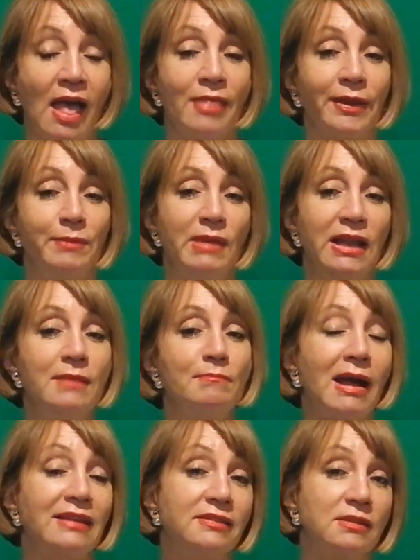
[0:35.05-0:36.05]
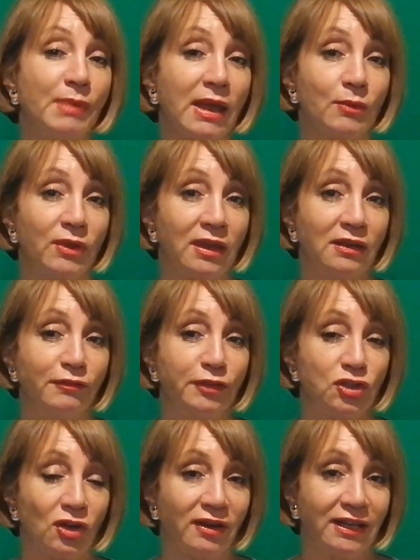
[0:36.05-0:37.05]
They merely masturbate within a
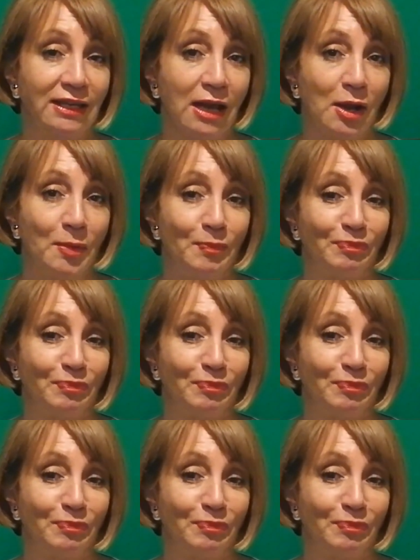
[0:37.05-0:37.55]
vagina.